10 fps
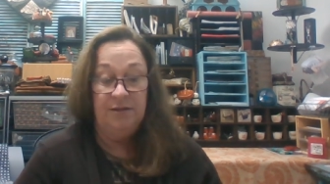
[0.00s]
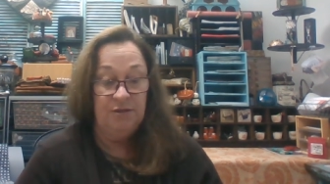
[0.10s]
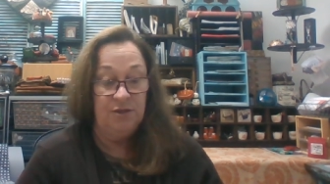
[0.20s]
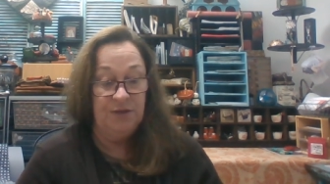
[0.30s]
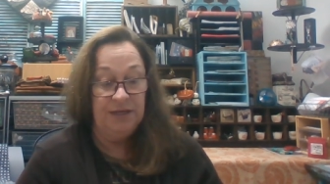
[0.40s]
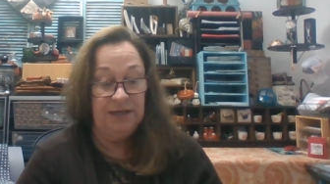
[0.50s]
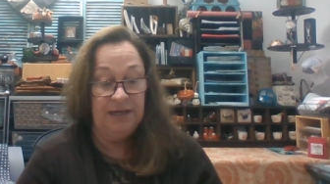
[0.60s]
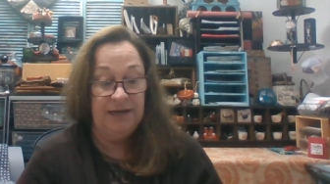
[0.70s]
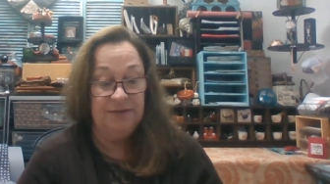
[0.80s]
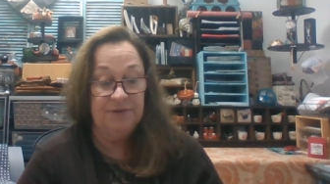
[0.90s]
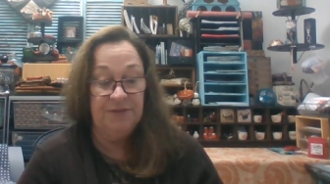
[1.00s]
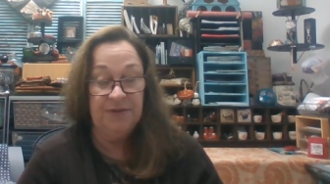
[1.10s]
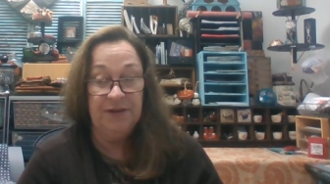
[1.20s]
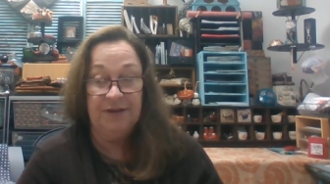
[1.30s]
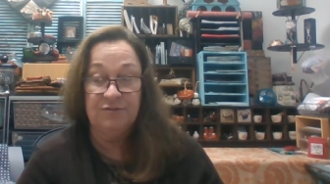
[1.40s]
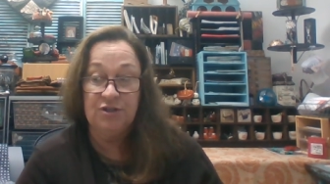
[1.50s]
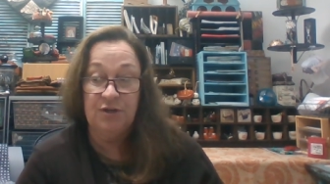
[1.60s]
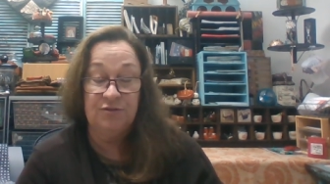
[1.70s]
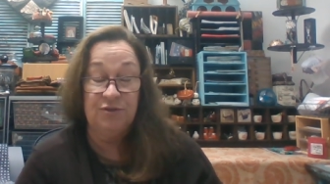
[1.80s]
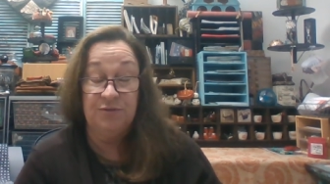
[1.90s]
You can get everything that I've
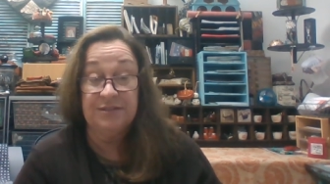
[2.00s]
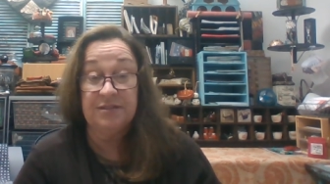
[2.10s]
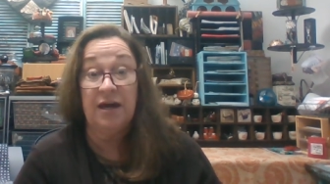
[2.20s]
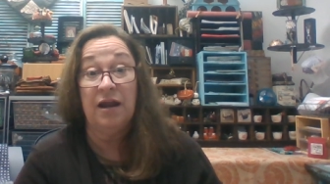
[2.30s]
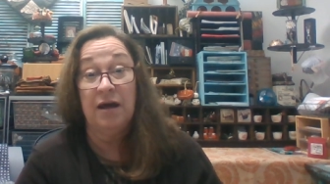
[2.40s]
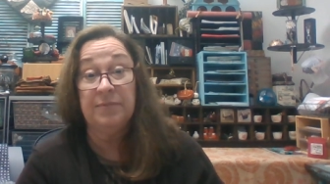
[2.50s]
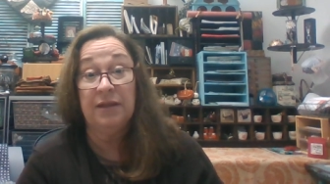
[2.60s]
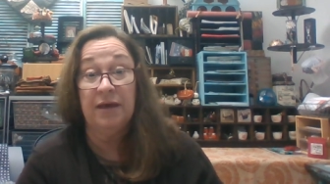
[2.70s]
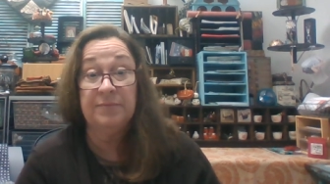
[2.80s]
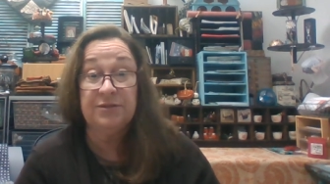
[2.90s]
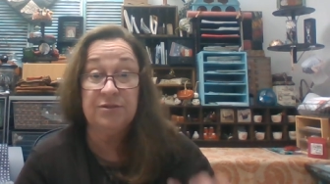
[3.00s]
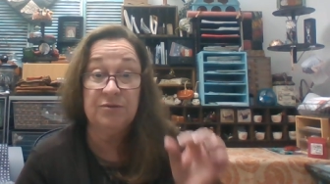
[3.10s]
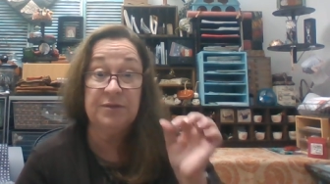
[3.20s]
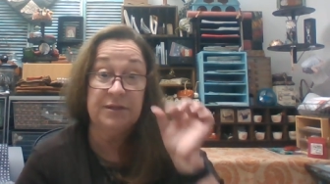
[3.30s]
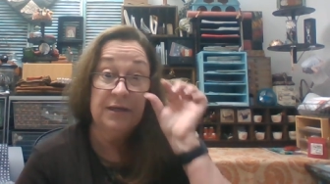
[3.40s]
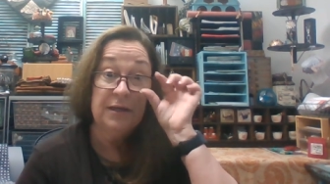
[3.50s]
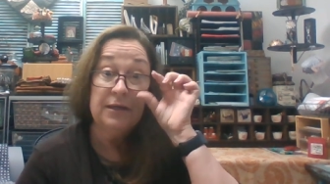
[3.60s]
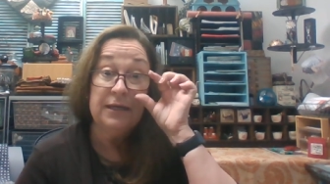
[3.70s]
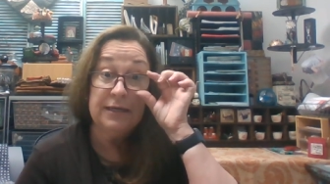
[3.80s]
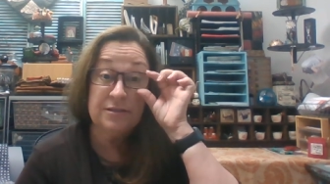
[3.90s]
showed you that's got Hobby Lobby to it
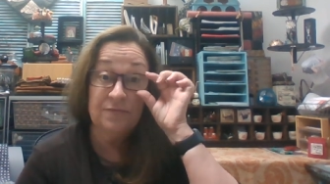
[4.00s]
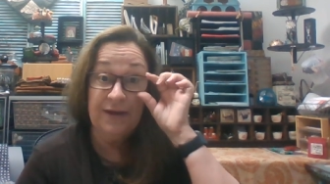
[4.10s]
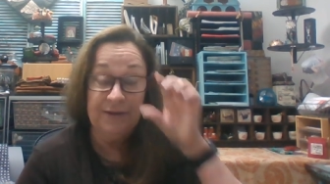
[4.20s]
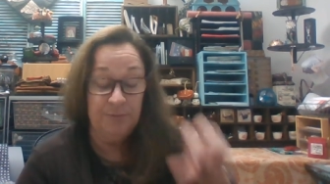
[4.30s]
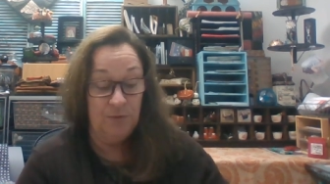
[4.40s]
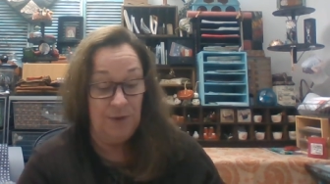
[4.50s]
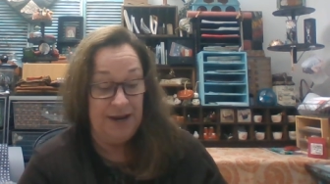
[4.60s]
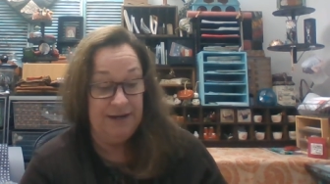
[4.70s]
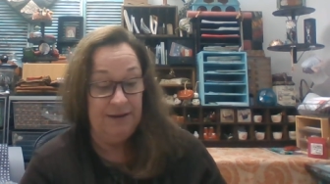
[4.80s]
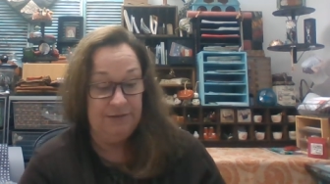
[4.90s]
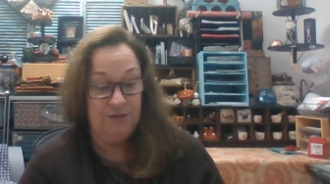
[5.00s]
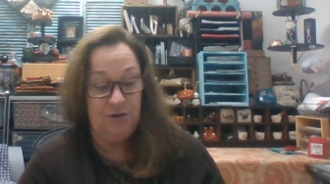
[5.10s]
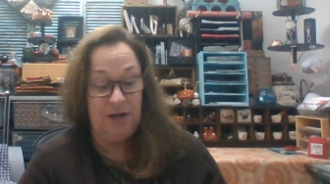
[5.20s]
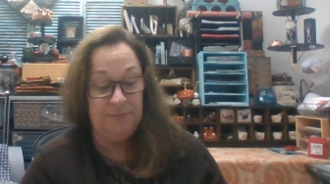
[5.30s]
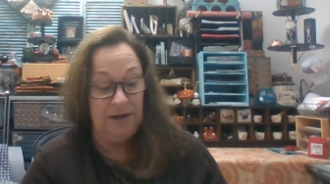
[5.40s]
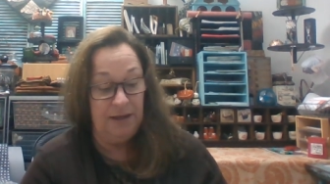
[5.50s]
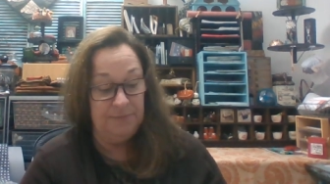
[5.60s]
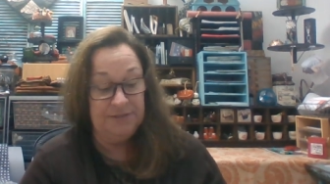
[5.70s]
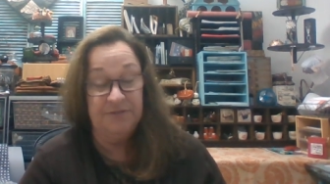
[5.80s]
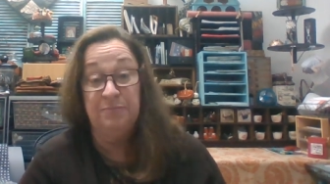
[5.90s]
is available right now at your Hobby
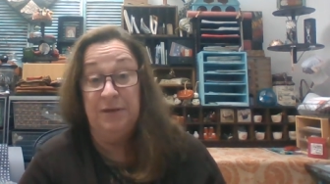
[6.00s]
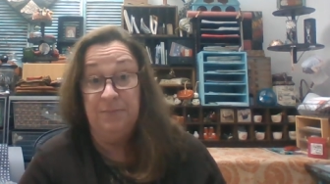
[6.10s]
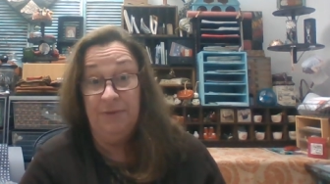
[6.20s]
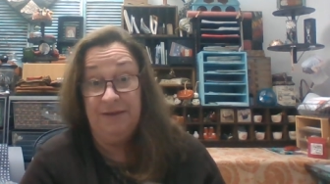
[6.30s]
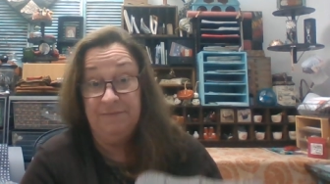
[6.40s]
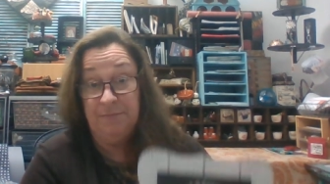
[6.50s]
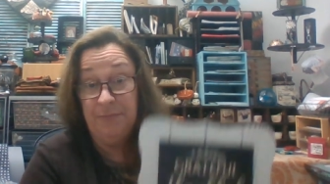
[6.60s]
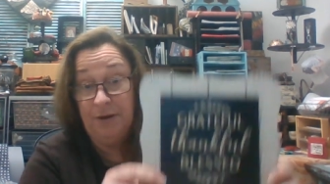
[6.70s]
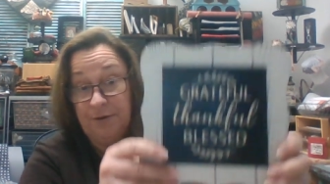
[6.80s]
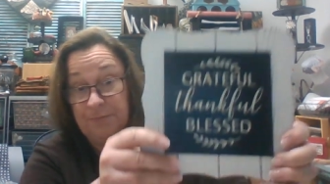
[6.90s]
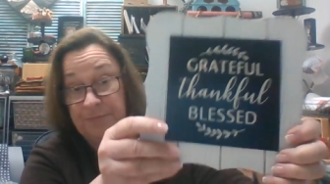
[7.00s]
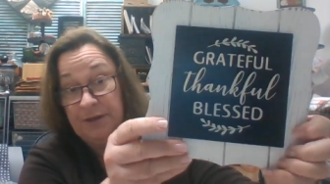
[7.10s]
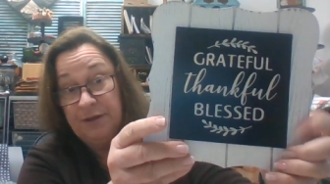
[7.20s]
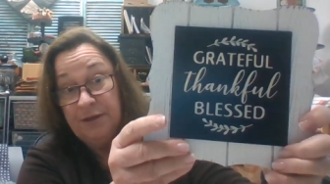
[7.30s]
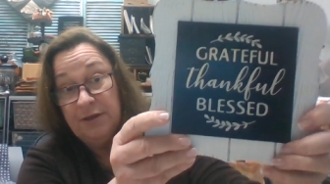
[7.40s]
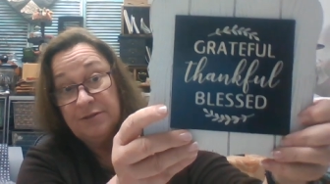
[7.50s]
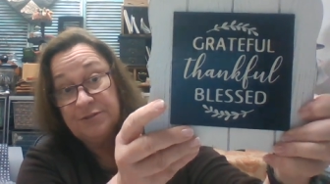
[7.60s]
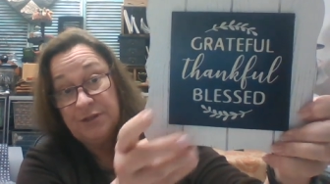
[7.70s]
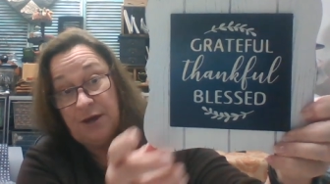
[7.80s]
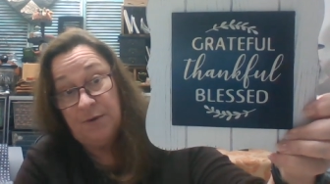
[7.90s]
Lobbies if people haven't bought them.
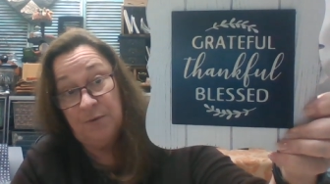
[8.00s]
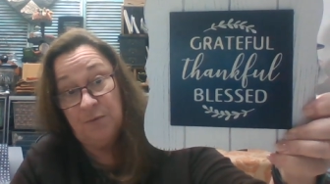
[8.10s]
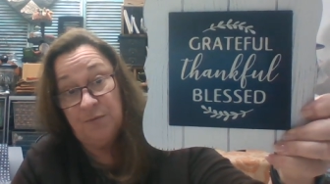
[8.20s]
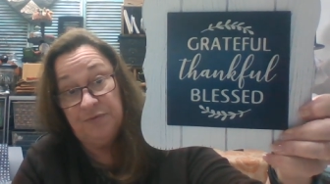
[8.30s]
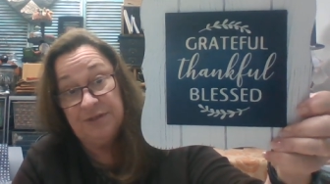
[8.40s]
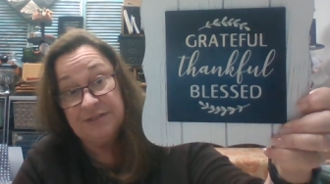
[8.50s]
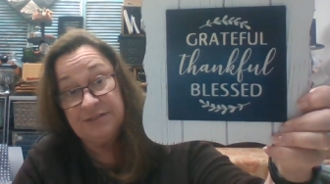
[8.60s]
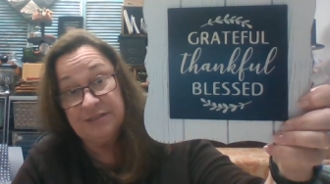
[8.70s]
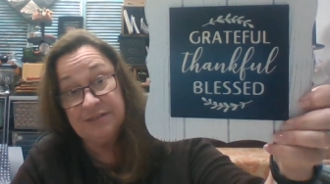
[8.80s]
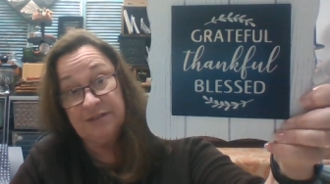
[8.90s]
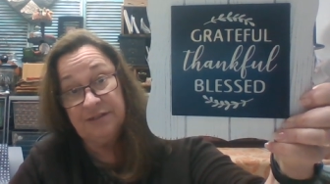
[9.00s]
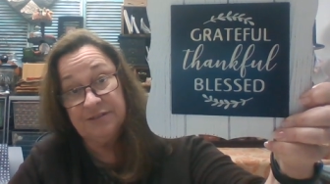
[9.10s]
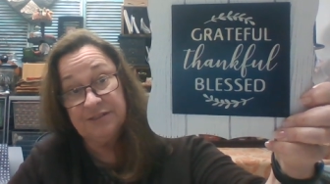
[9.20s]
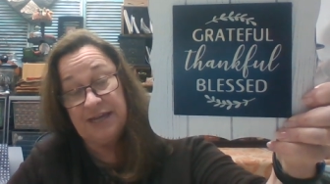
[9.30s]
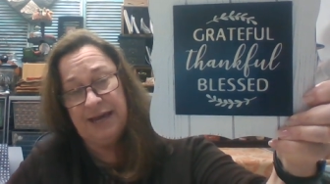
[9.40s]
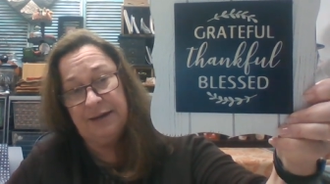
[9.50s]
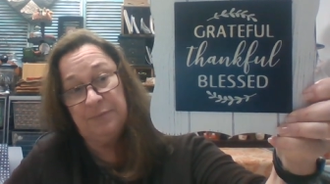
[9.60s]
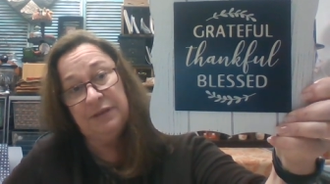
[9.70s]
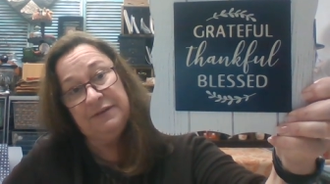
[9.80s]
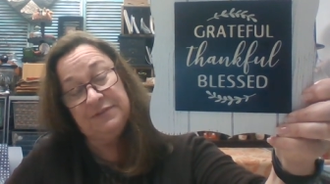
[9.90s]
So this is the little sign. I
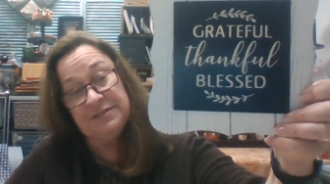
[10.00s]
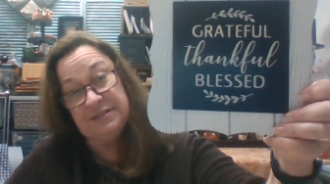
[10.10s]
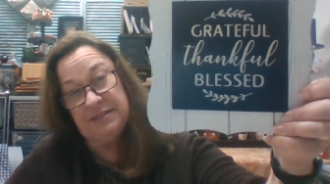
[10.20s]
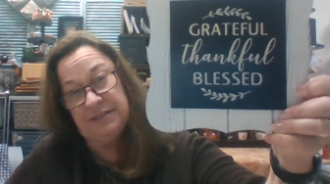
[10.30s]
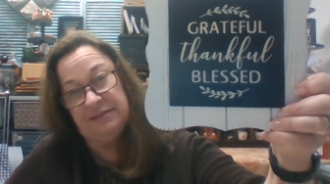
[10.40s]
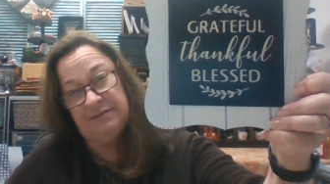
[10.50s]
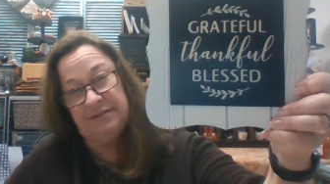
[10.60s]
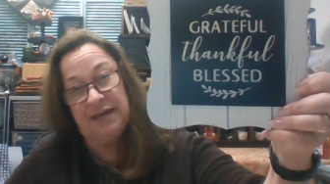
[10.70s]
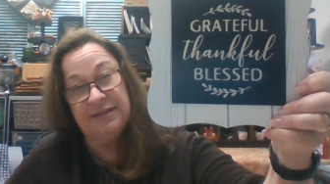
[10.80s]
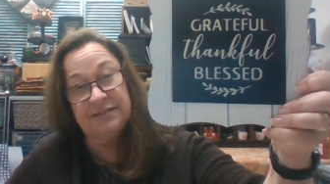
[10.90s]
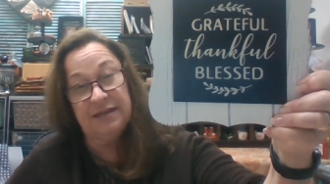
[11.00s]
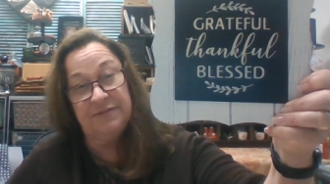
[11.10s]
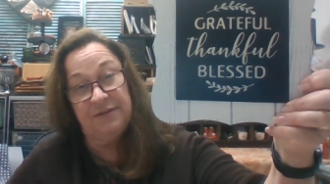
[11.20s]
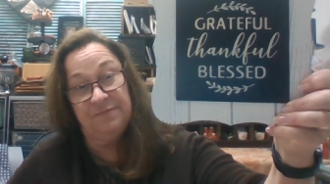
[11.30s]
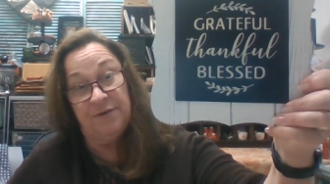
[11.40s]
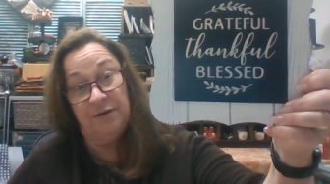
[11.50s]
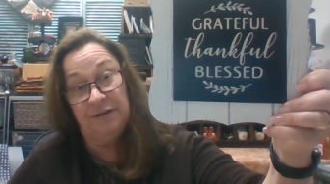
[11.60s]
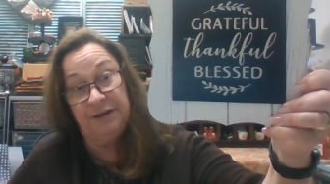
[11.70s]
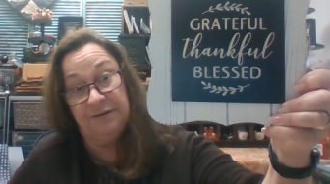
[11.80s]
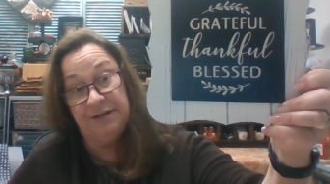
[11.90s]
believe this is in the Thanksgiving fall
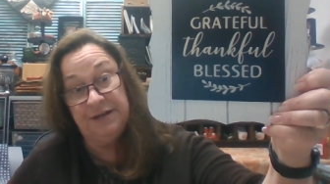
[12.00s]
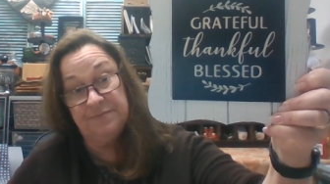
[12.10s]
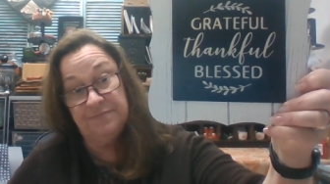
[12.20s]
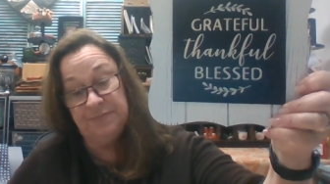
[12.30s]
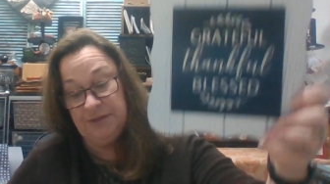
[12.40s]
area.